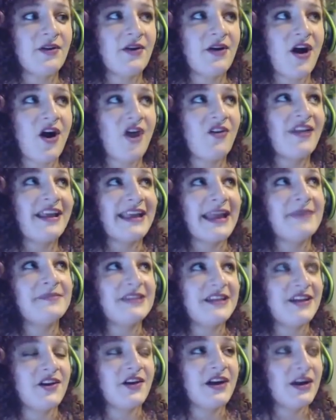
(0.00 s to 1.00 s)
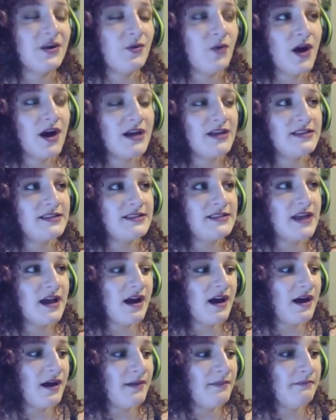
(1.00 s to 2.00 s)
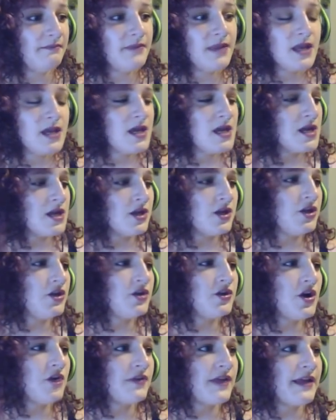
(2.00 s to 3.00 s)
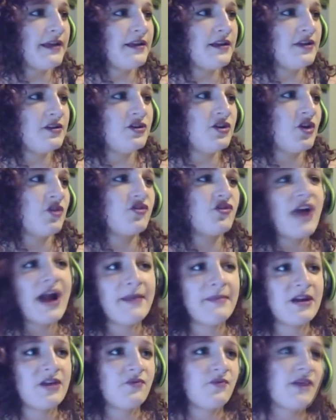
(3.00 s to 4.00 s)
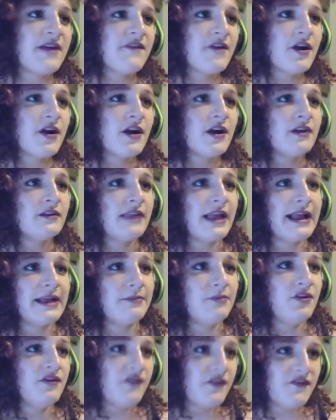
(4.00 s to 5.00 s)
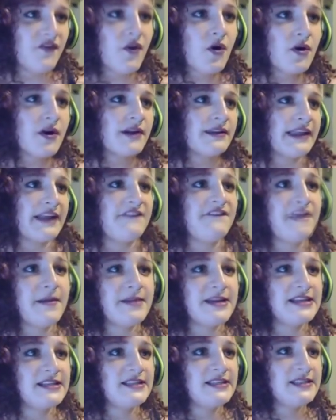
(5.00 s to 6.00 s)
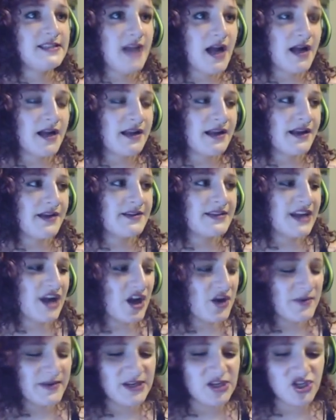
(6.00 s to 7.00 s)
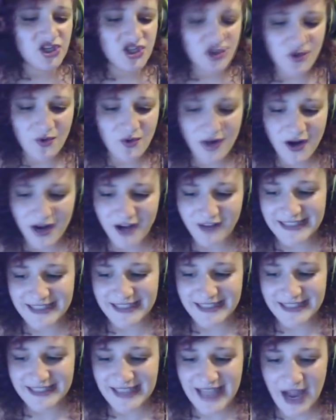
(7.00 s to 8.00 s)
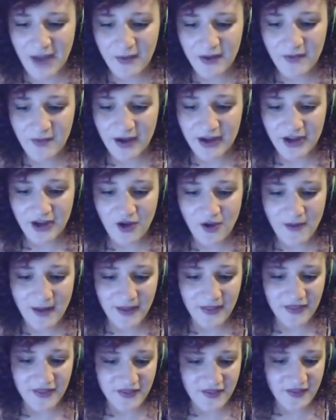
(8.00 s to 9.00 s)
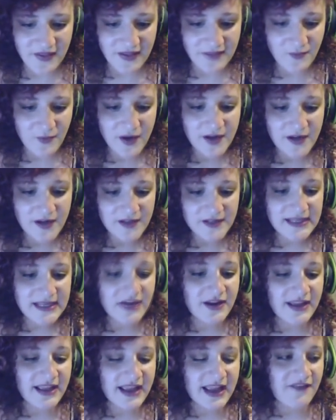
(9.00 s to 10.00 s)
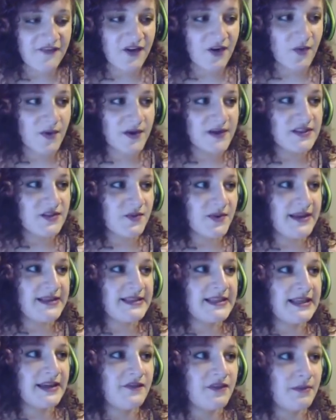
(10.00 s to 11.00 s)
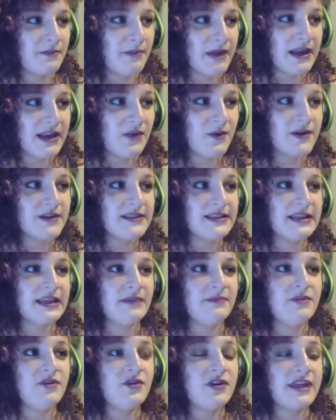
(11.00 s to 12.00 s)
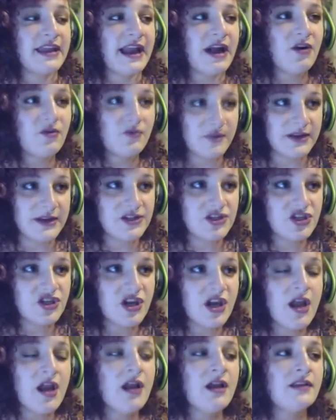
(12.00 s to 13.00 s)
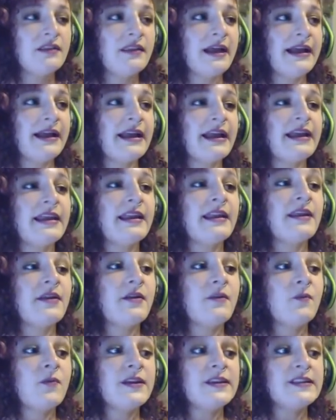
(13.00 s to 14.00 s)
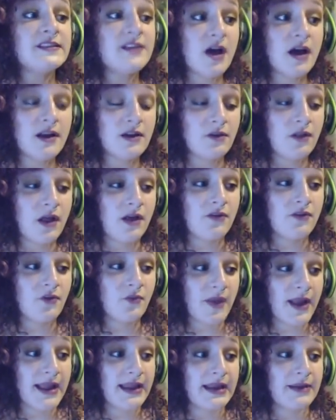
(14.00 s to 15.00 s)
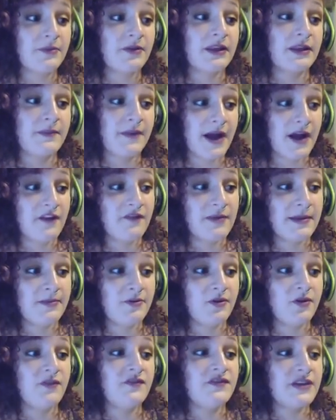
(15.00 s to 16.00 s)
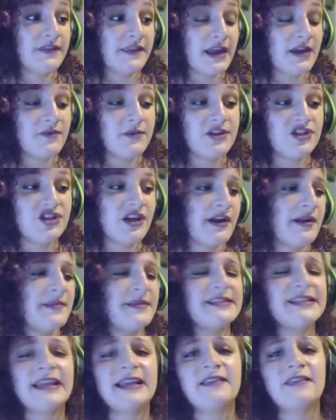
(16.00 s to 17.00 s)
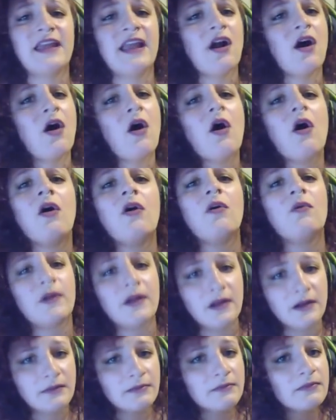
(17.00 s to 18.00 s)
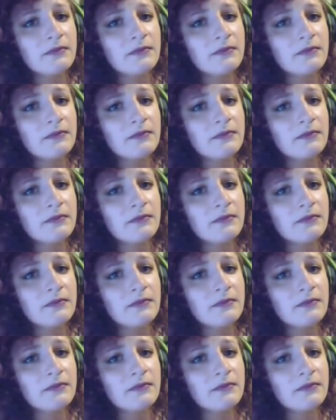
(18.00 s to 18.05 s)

all i kept hearing was um you know, like, you know, Crimea River, like move forward, like feminists suck. And I was like, are we sure? Like, is this how we want to go about where's the community effort where's the raising of the money where's the community outreach like and we saw it along the way and i'm really proud of people who've done that and reached out i'm not saying they all were